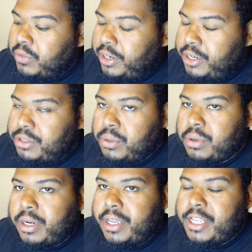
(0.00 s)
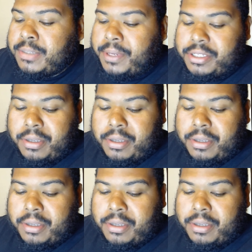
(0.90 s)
and I used a Hornady headspace